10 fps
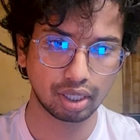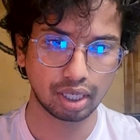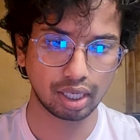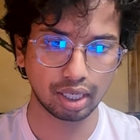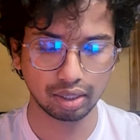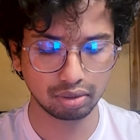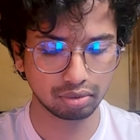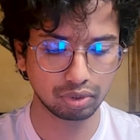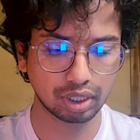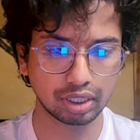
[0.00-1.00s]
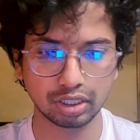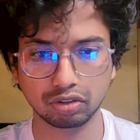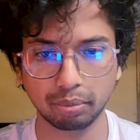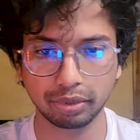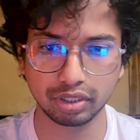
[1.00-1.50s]
And we can just
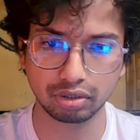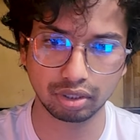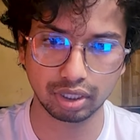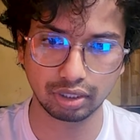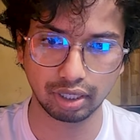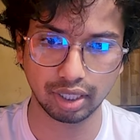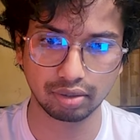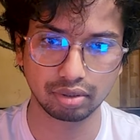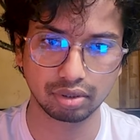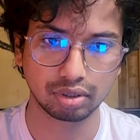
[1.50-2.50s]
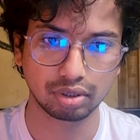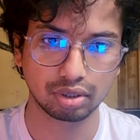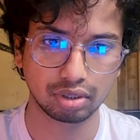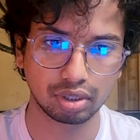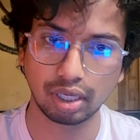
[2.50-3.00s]
copy this whole thing right now.
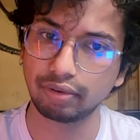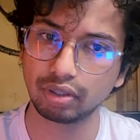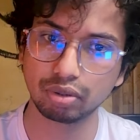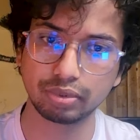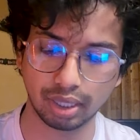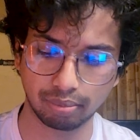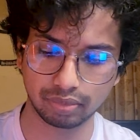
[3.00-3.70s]
Everything will be same.